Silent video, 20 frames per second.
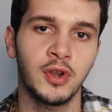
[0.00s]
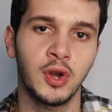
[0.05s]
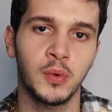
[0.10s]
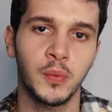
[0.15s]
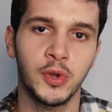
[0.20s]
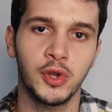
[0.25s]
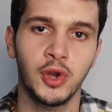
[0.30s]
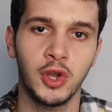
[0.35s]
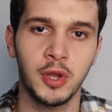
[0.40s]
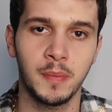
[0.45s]
on,
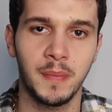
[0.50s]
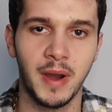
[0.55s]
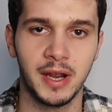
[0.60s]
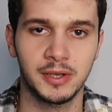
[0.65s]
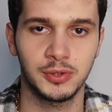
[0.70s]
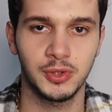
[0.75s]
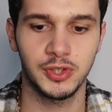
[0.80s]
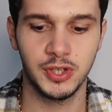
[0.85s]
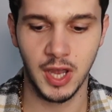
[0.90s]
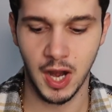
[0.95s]
we're going
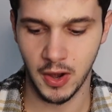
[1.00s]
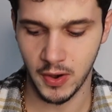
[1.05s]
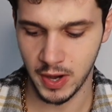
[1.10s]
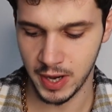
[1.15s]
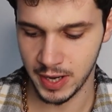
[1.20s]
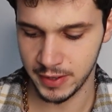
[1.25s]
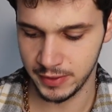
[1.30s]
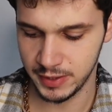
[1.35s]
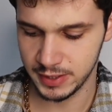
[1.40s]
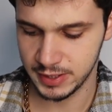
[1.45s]
back to Zara,
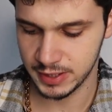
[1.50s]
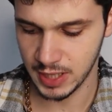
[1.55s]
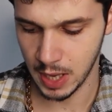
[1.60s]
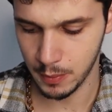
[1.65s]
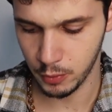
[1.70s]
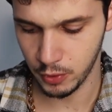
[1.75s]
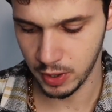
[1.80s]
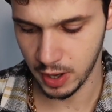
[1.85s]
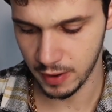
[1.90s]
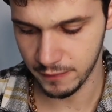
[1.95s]
and this
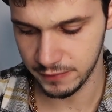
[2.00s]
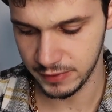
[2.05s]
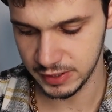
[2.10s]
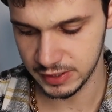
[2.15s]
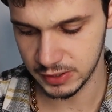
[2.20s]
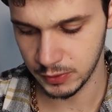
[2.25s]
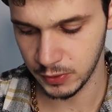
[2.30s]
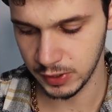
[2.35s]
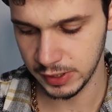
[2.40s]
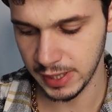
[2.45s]
time we have
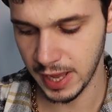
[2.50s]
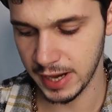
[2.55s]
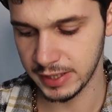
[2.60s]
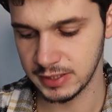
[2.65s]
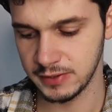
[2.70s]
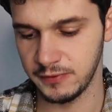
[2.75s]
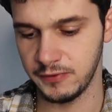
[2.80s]
this relaxed